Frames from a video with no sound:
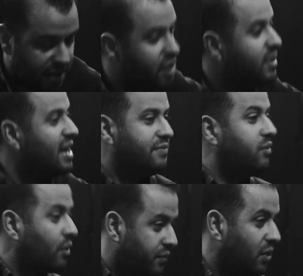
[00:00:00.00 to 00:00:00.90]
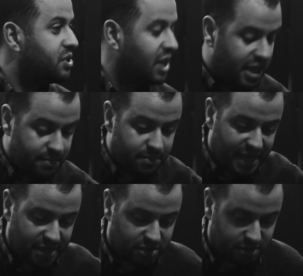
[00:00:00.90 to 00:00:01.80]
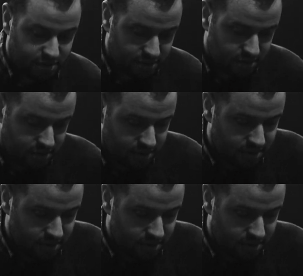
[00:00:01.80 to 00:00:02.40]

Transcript: You know, we have 4 full-time pastors.